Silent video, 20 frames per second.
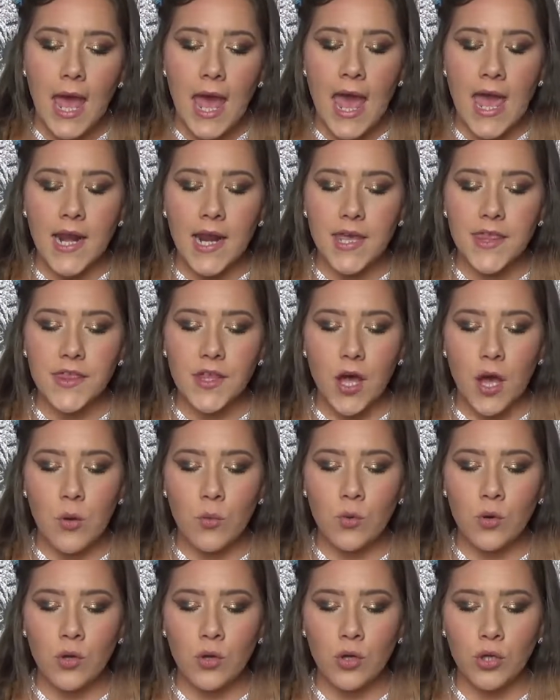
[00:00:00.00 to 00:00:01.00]
And I thought,
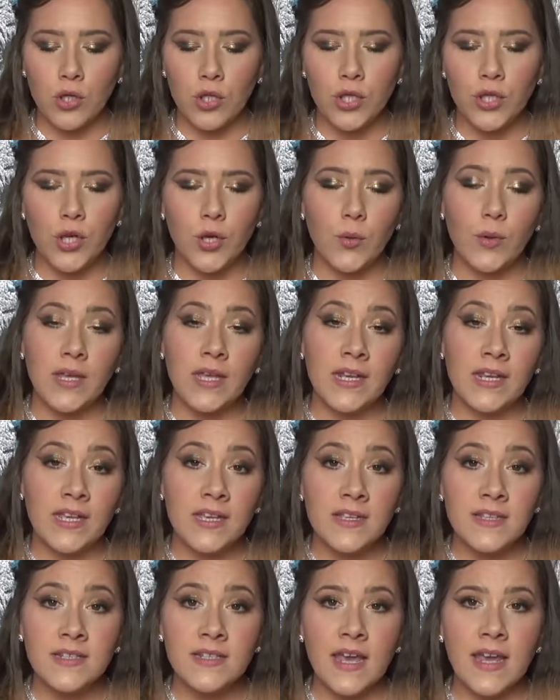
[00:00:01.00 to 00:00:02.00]
well, you know, it
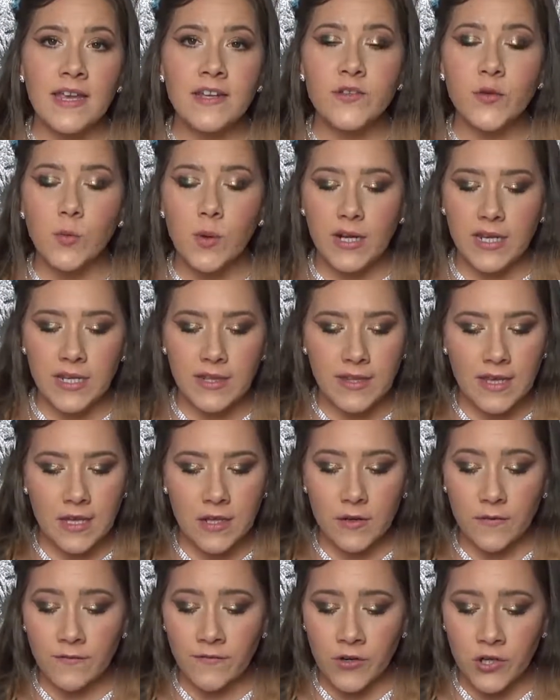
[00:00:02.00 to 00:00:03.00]
is a 20th
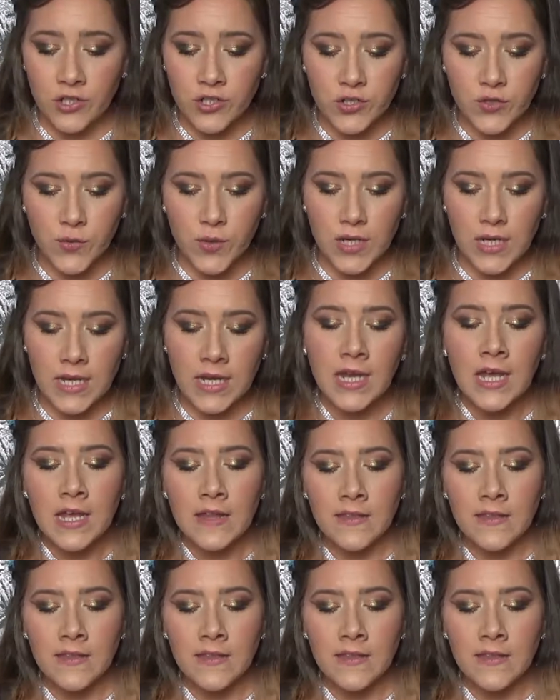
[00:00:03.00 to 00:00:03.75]
anniversary.